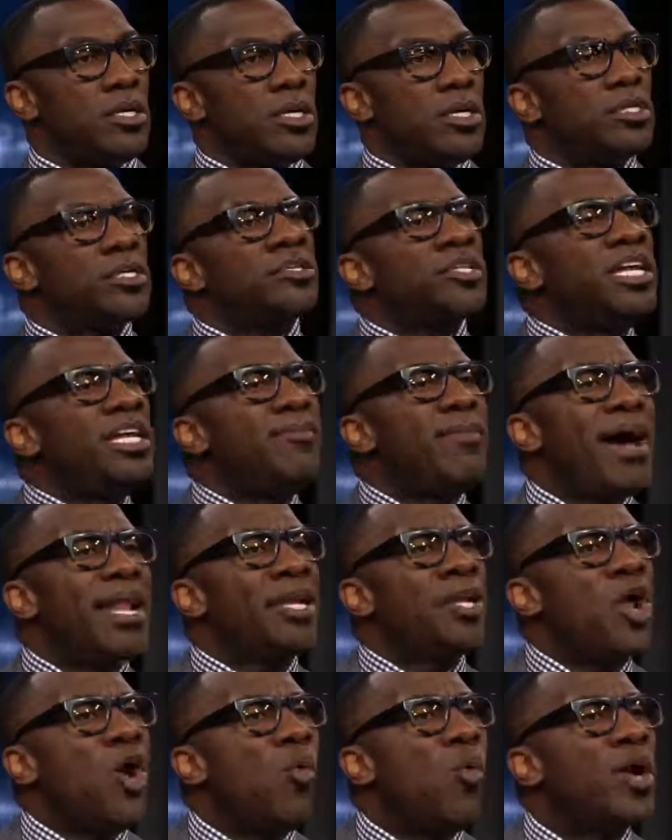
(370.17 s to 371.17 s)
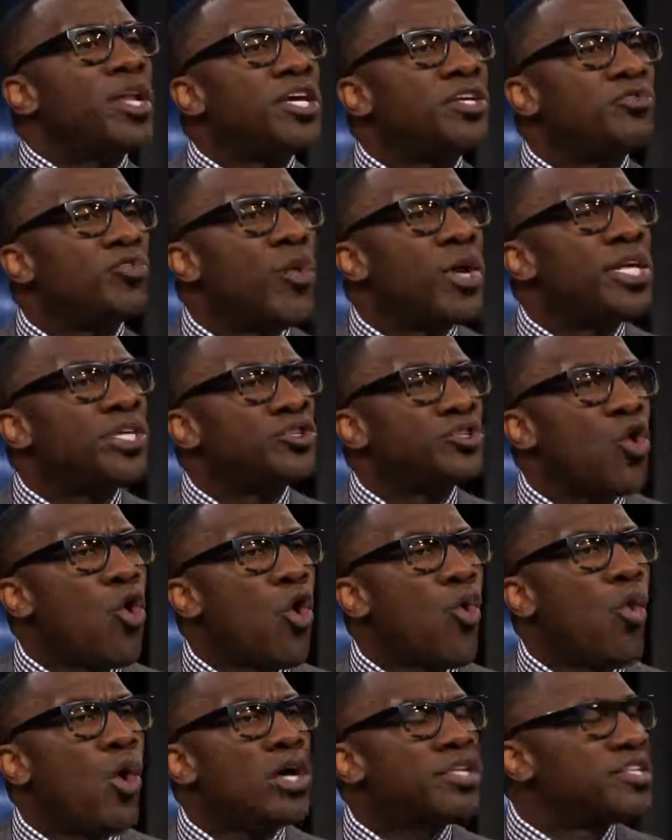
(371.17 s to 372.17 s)
does anybody know what his winning
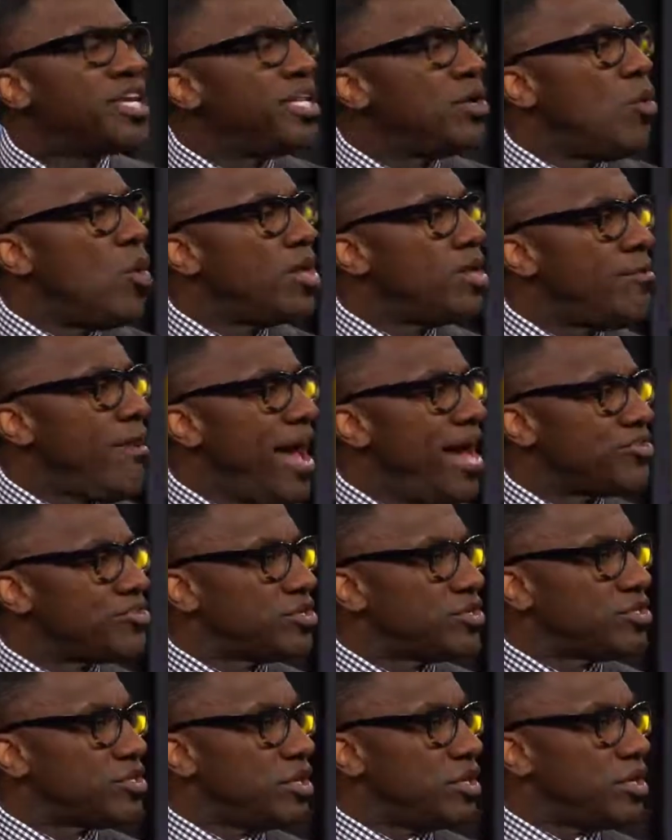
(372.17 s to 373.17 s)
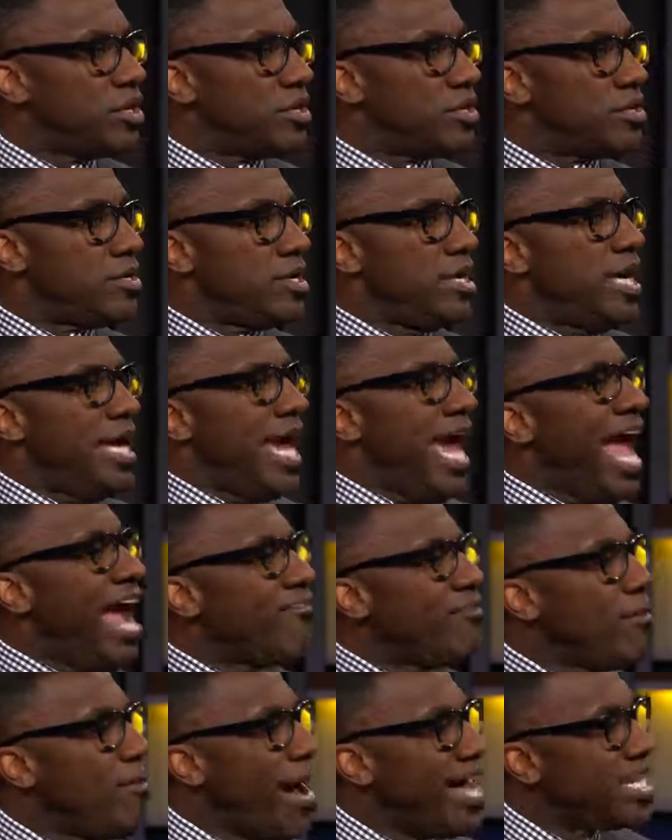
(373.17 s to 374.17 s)
score was that he won the Masters?
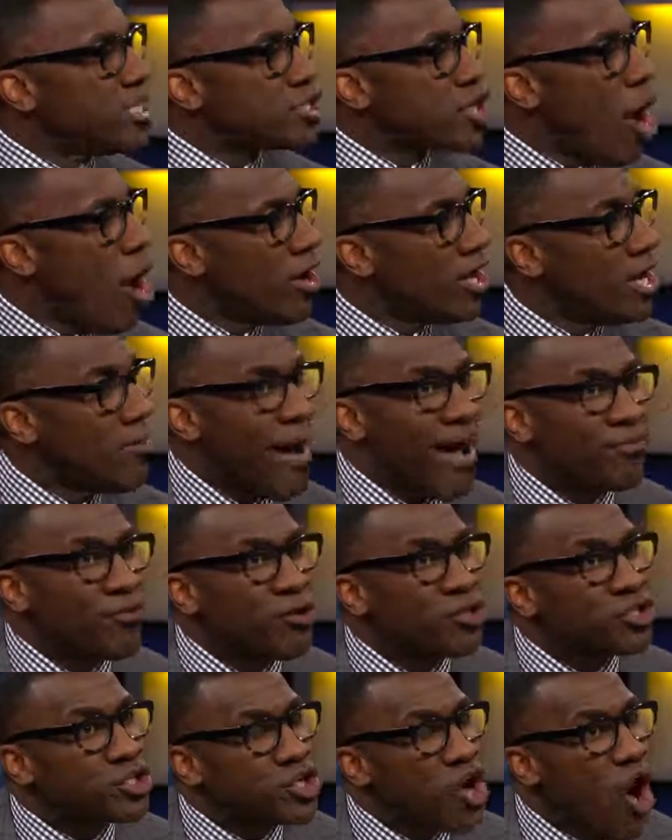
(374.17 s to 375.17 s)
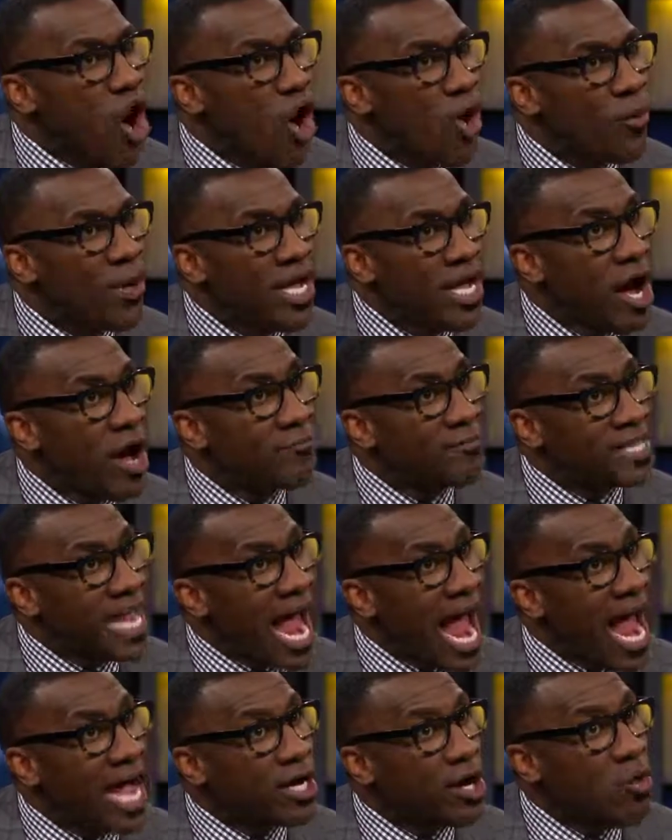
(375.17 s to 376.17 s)
Everybody's talking about the story of
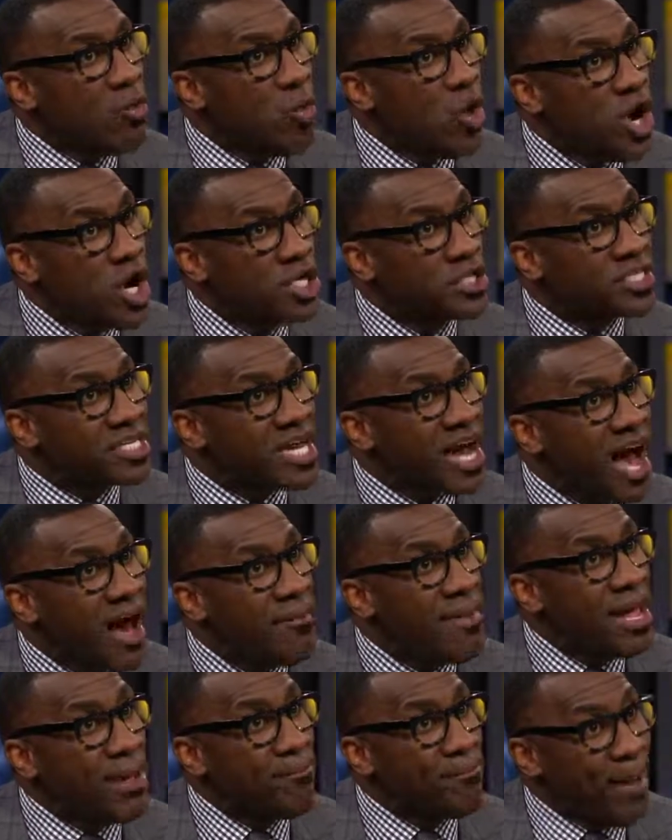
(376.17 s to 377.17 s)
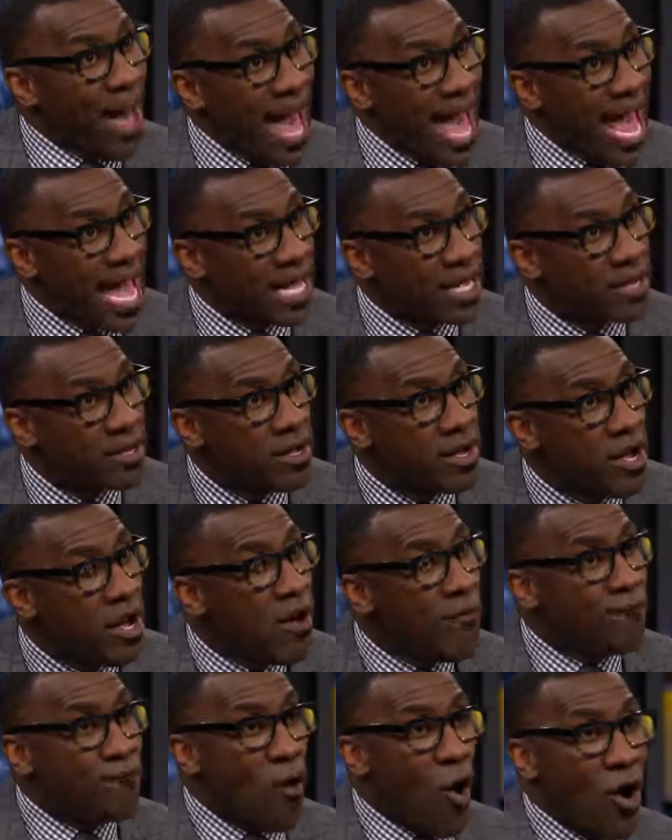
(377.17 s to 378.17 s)
Tiger Woods coming back.
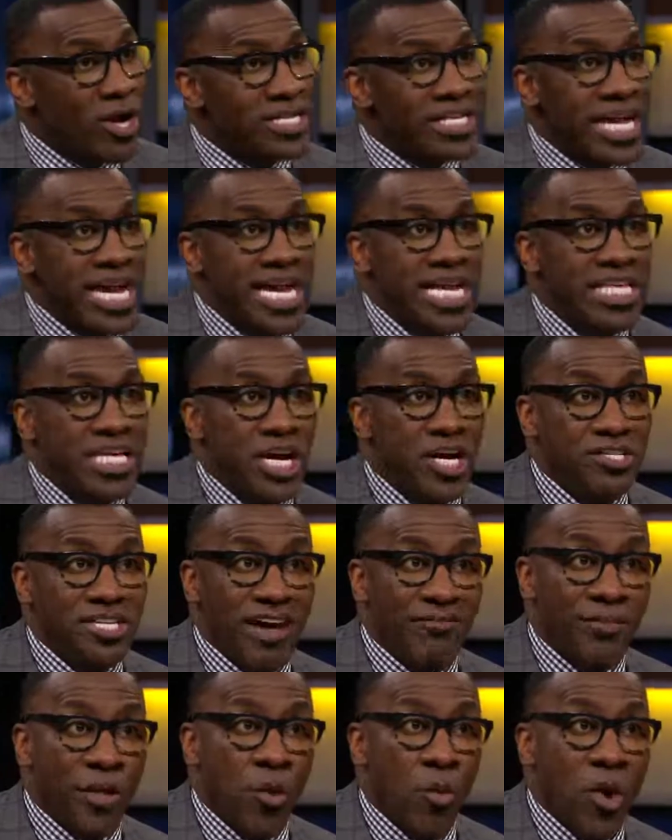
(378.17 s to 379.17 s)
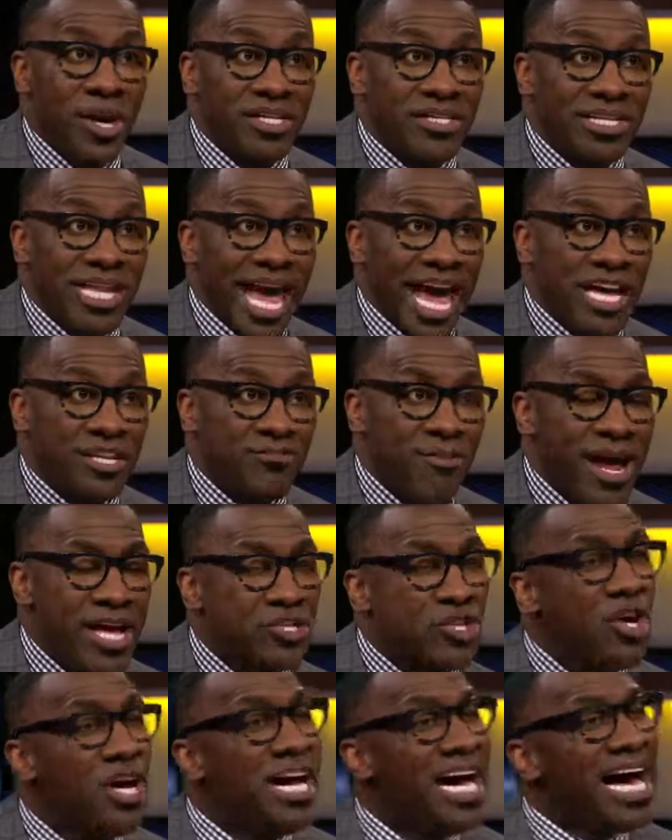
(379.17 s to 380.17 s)
14 years after he won his last
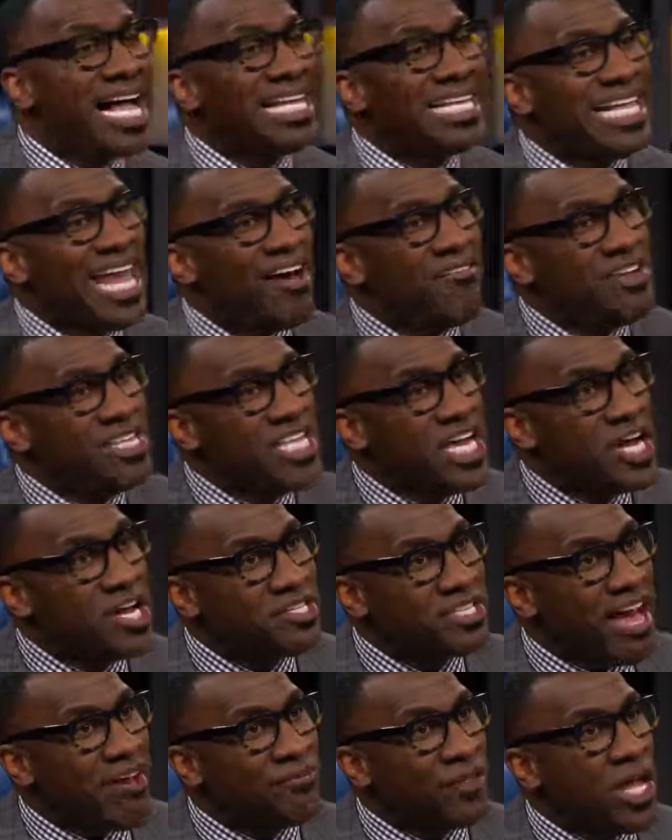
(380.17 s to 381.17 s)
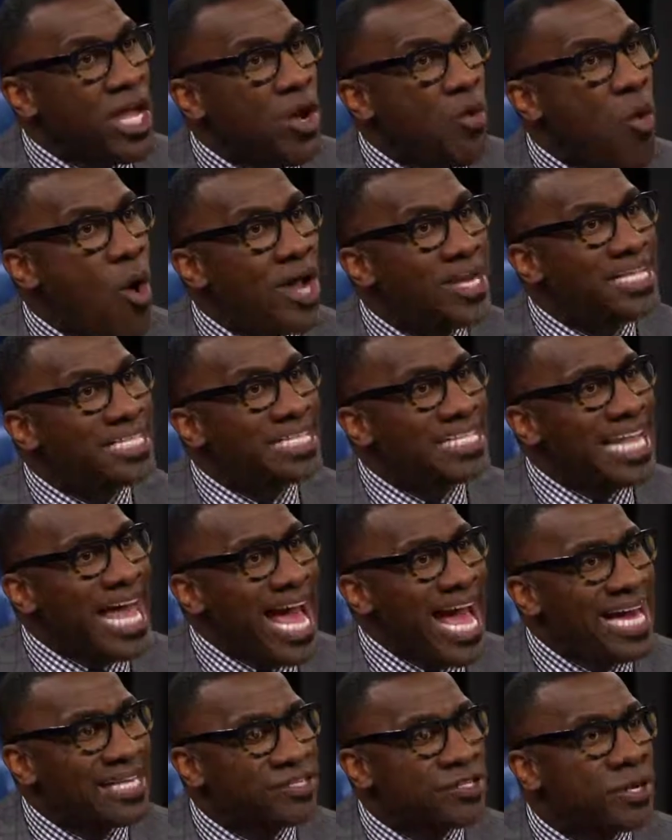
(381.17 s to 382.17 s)
major. 11 years after he won his
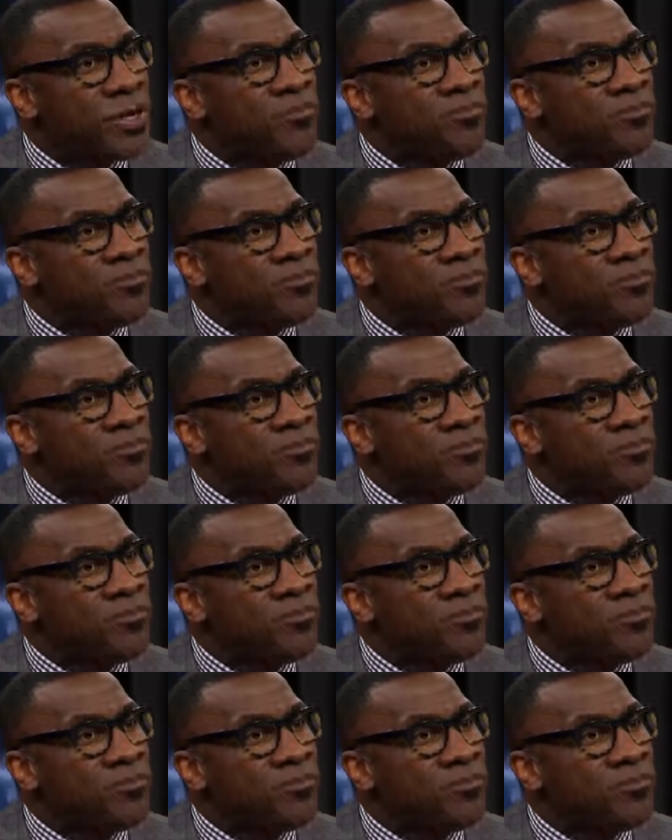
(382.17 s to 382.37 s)
last...